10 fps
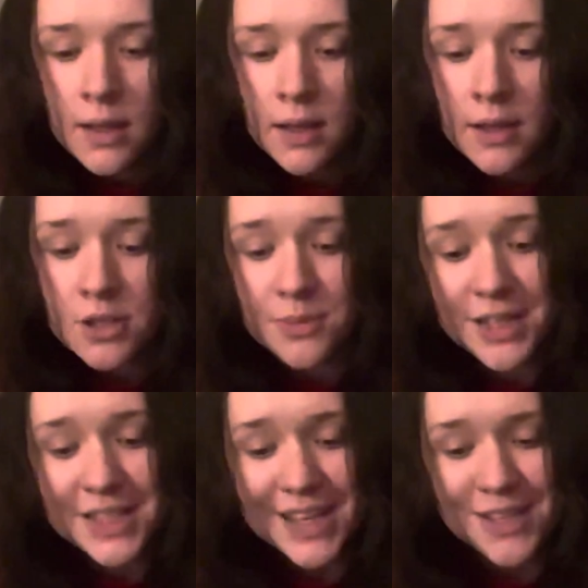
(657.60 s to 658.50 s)

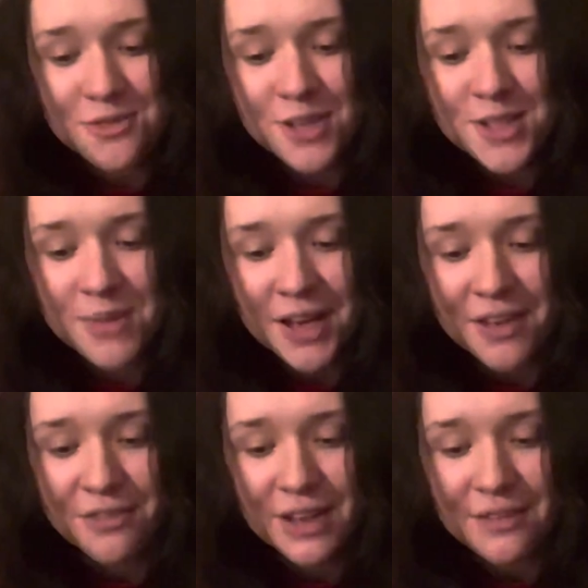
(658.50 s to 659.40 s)
Somebody has asked what is
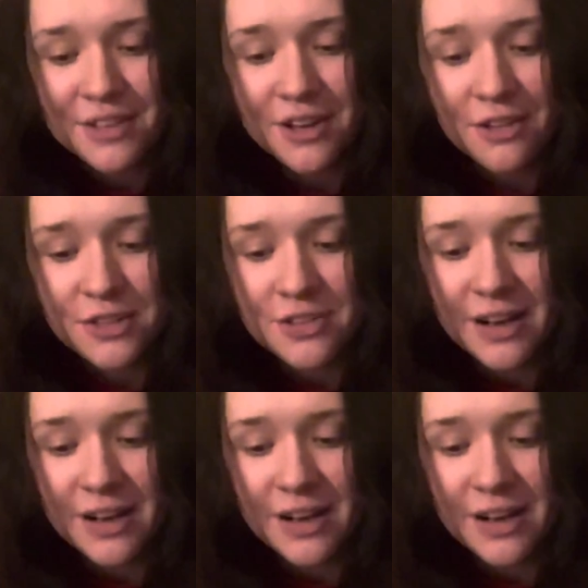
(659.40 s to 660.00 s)
my favourite off-the-track